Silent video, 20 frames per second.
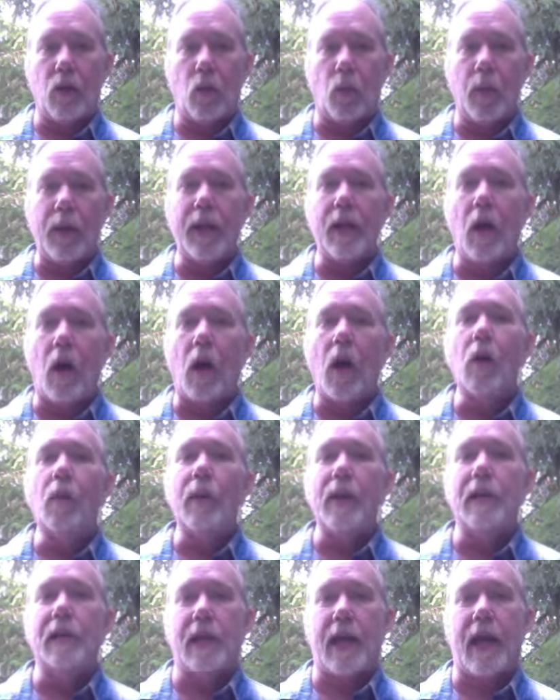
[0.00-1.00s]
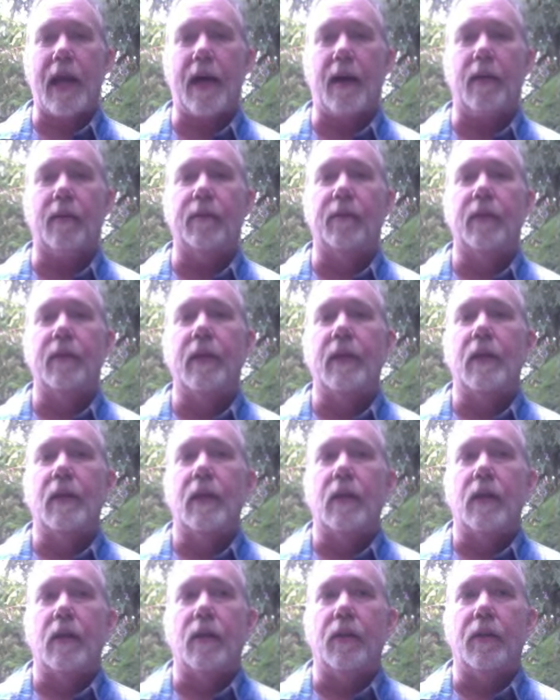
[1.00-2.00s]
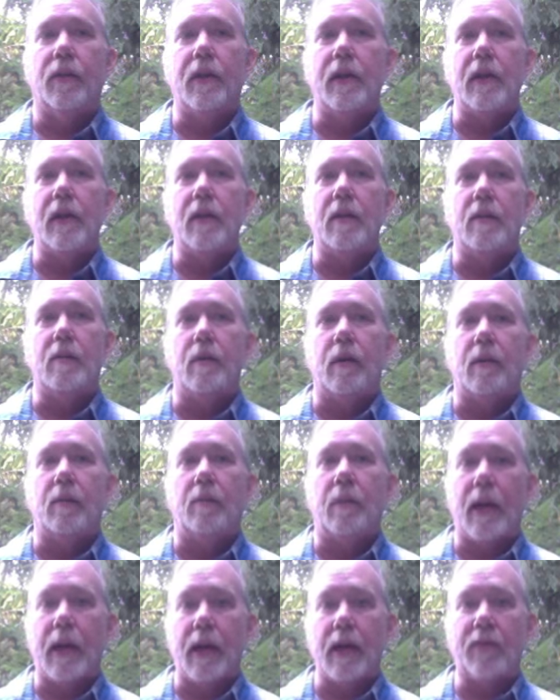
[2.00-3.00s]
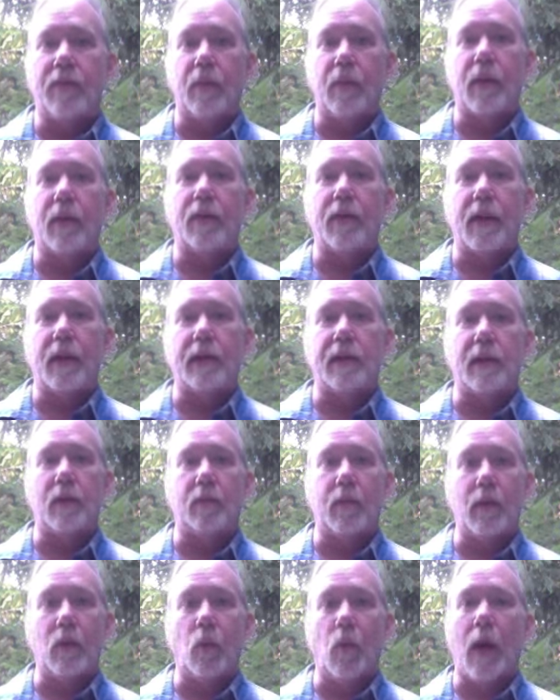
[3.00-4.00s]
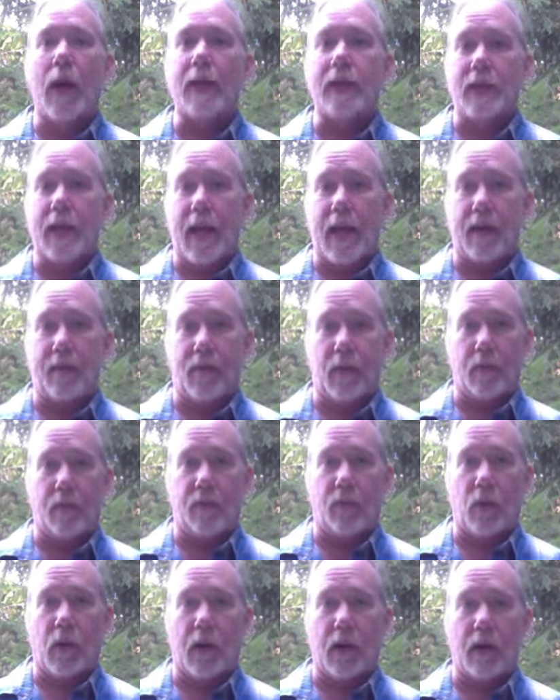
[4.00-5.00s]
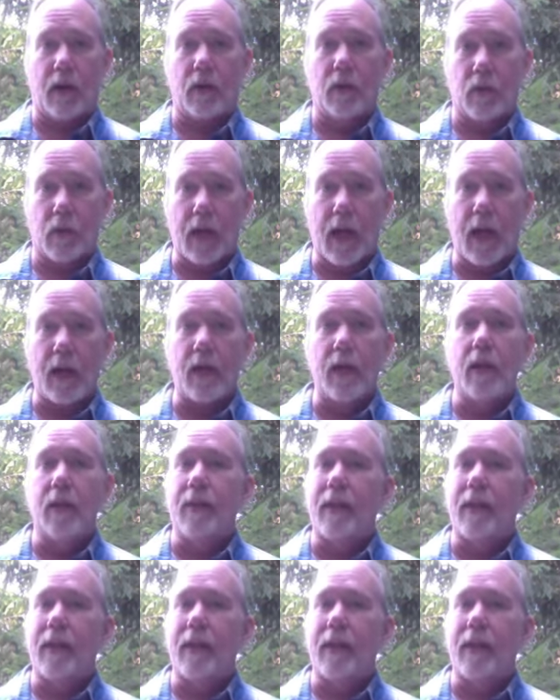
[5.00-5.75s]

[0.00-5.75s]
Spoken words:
we always have the money for the things that we want to have them for, okay?